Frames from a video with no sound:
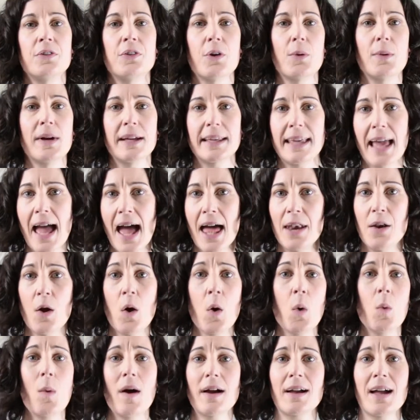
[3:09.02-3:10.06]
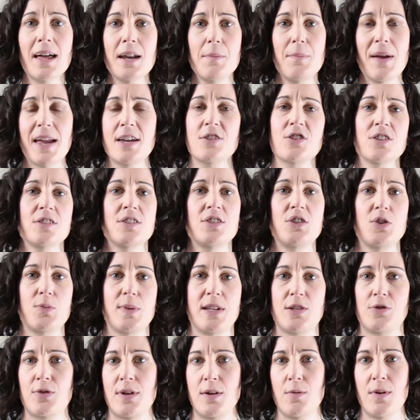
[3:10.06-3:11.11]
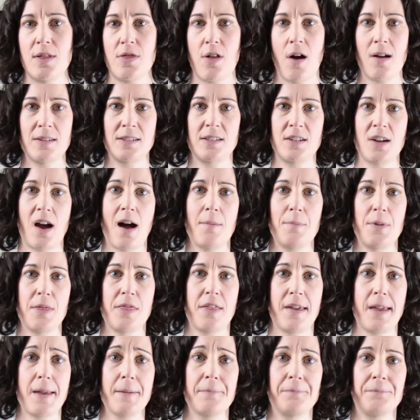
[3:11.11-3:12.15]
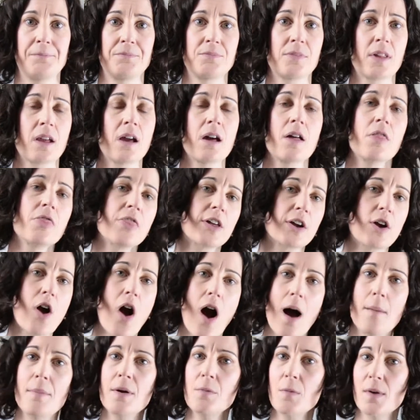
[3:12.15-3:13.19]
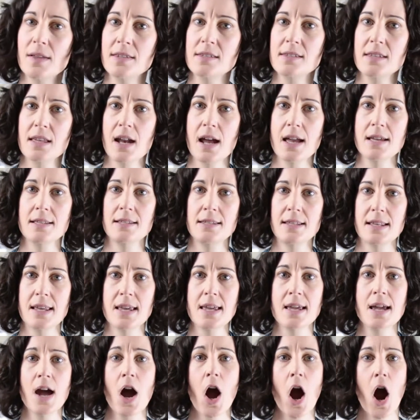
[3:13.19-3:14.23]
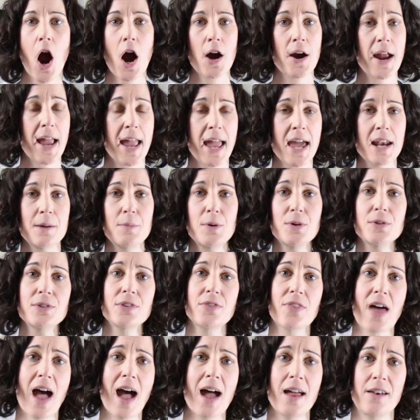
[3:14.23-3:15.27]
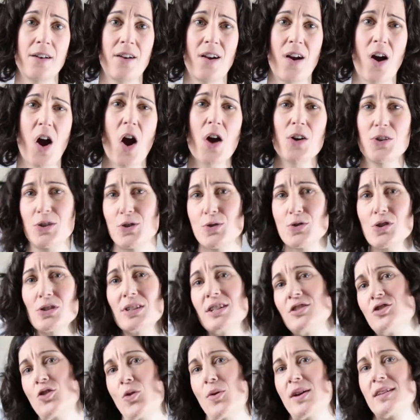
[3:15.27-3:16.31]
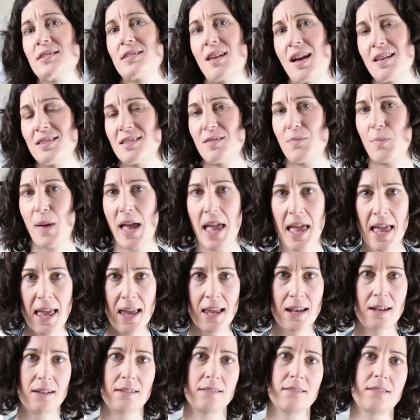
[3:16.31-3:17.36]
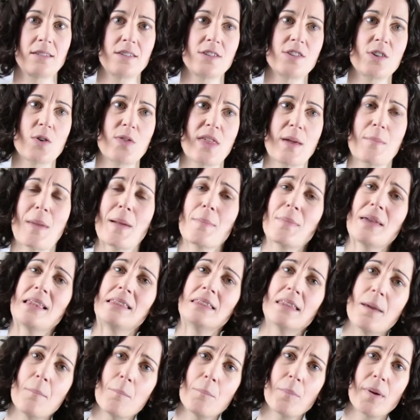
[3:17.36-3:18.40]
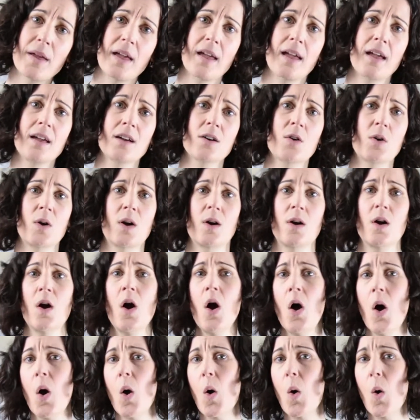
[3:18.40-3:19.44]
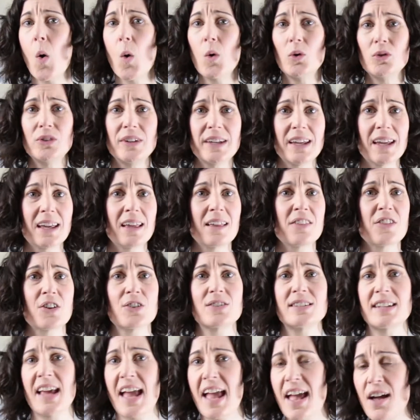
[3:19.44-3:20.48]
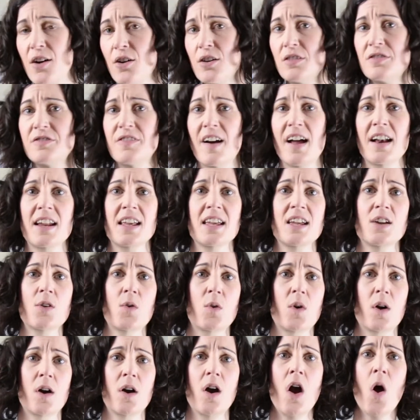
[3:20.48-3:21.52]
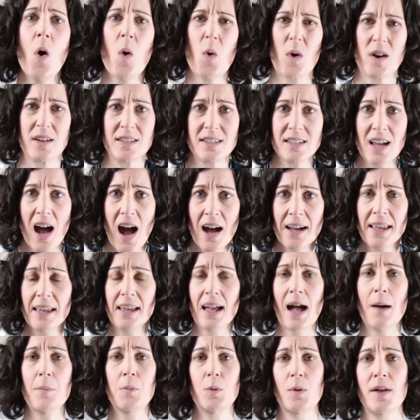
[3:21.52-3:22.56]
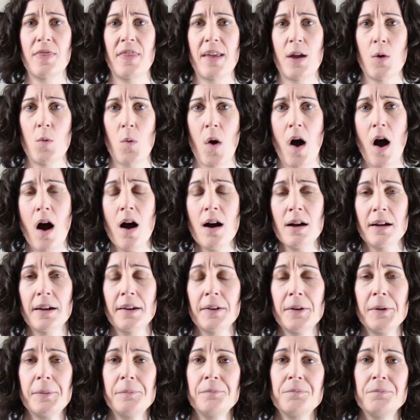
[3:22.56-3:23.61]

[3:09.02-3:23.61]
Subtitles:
So again, what kind of patients do we treat with osteopathy? The common ones that I see are animals that are usually showing signs of pain. So they might be limping or holding their tail funny or tucking up when they walk.